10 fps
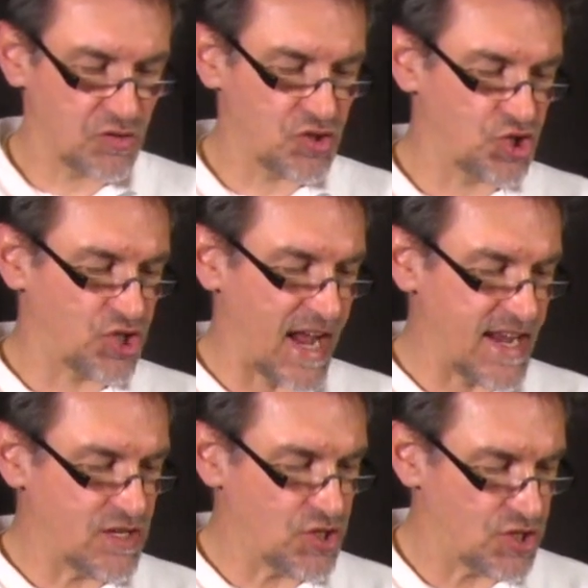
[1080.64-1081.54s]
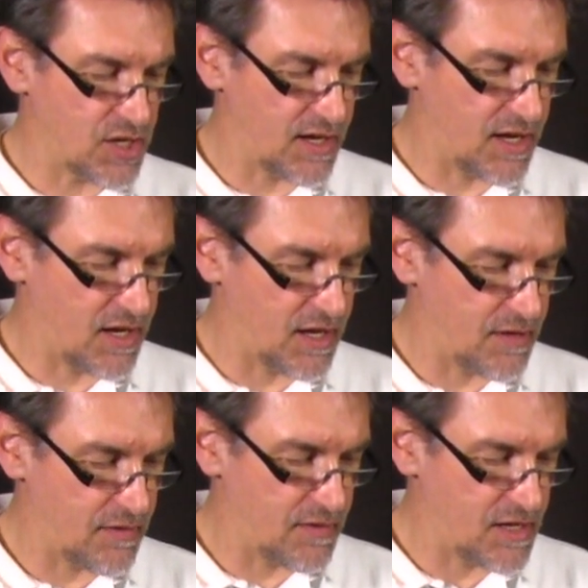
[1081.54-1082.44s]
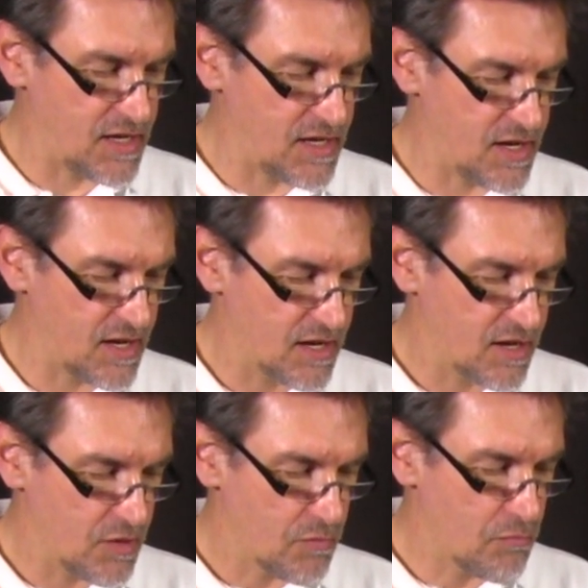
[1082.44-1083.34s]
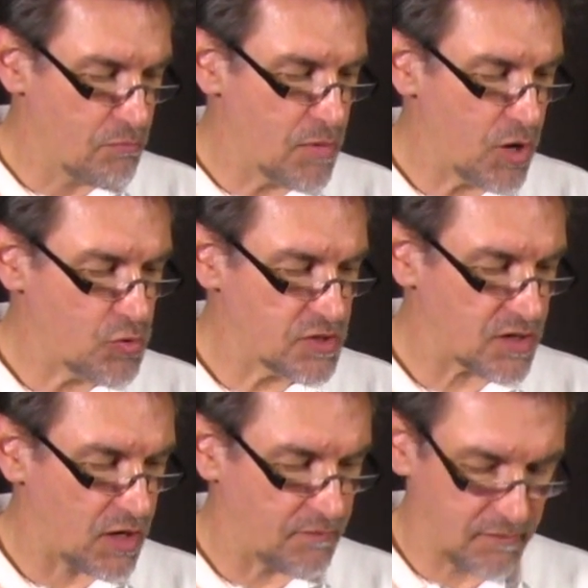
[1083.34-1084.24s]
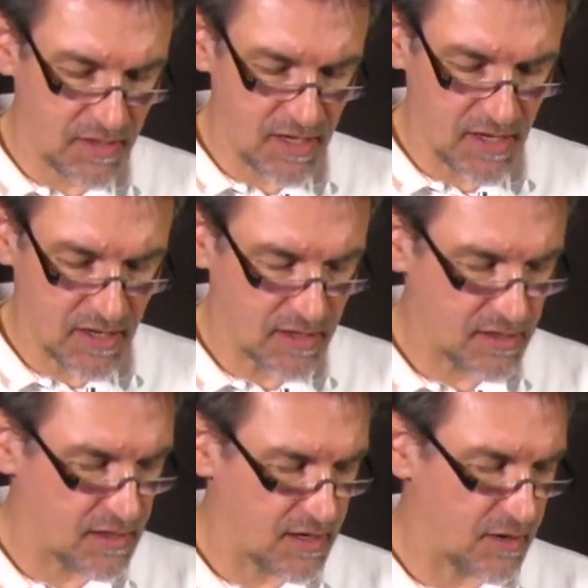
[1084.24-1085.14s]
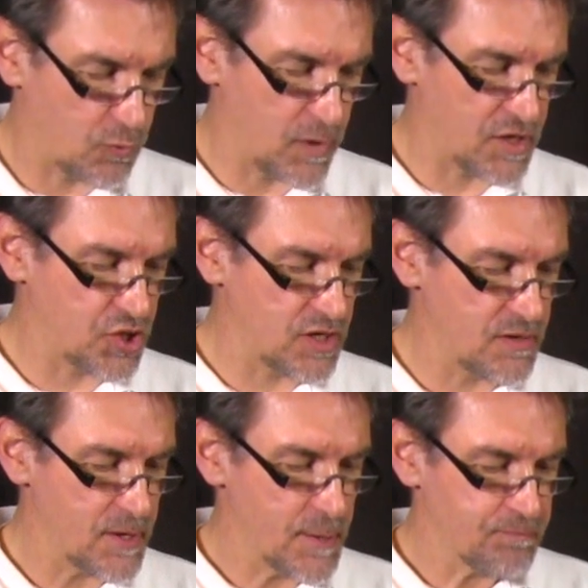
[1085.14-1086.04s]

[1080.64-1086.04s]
to change the mode of the vision,